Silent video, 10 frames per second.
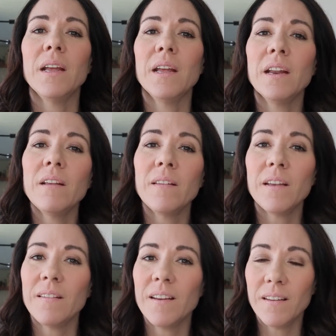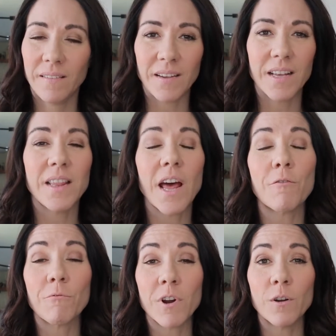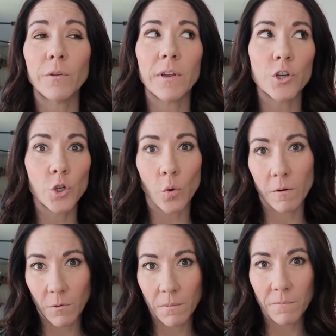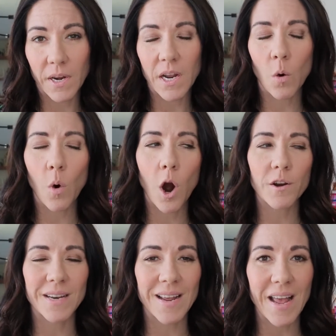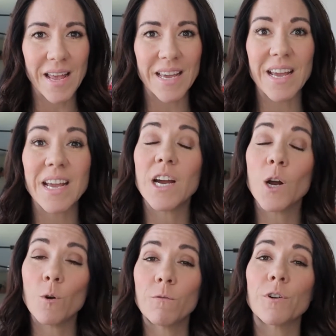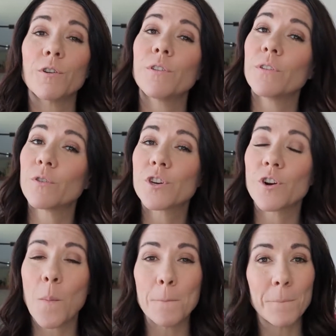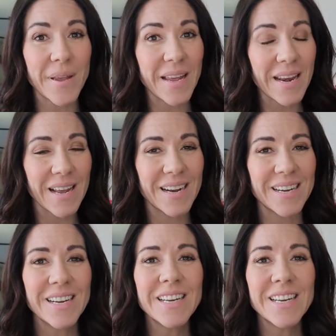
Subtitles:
It is easy to see that Reels and short form video are taking over social media.